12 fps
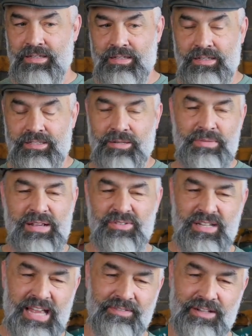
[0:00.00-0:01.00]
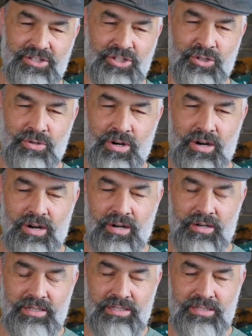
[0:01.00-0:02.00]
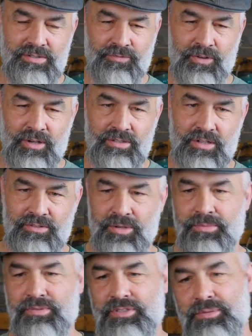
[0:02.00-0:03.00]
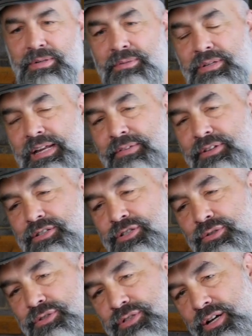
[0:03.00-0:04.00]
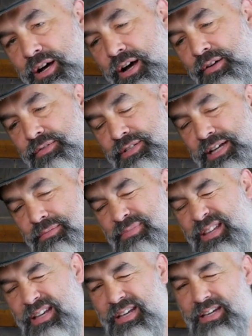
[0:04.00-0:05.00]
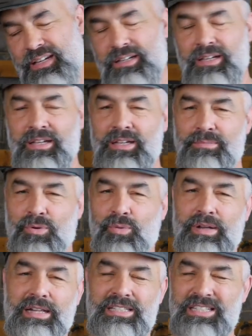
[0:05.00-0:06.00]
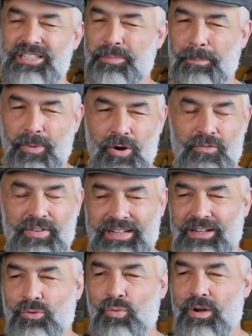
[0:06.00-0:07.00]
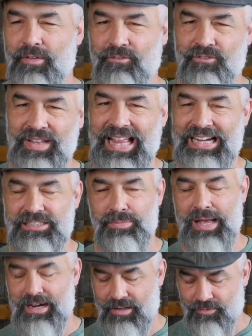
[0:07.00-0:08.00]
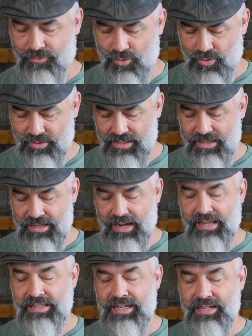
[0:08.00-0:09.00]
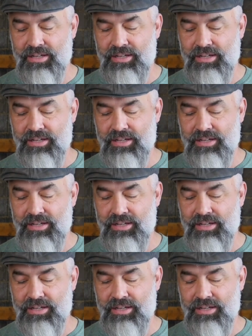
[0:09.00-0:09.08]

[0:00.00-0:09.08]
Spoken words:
Sometimes a knife that's too hard, it just falls off. Sometimes a knife that's too soft, same thing. But when it's just perfect, it'll want to flex back and forth, and then